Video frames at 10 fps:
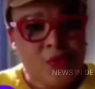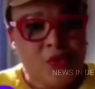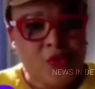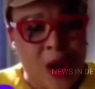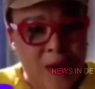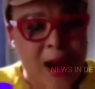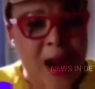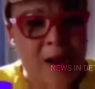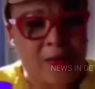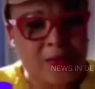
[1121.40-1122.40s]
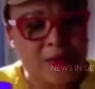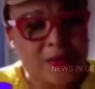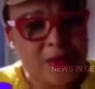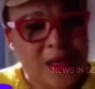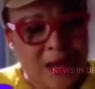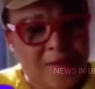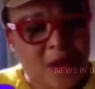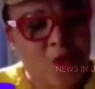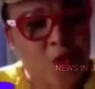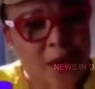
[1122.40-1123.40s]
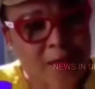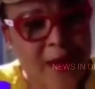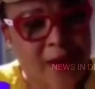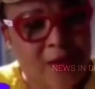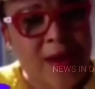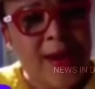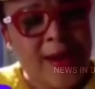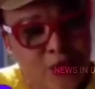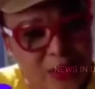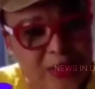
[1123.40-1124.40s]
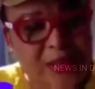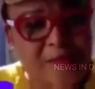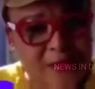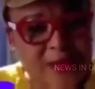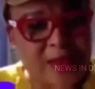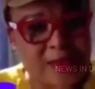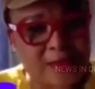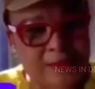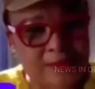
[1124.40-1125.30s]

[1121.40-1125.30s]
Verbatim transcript: to our house in Afaraukwu Ibeku in 2017.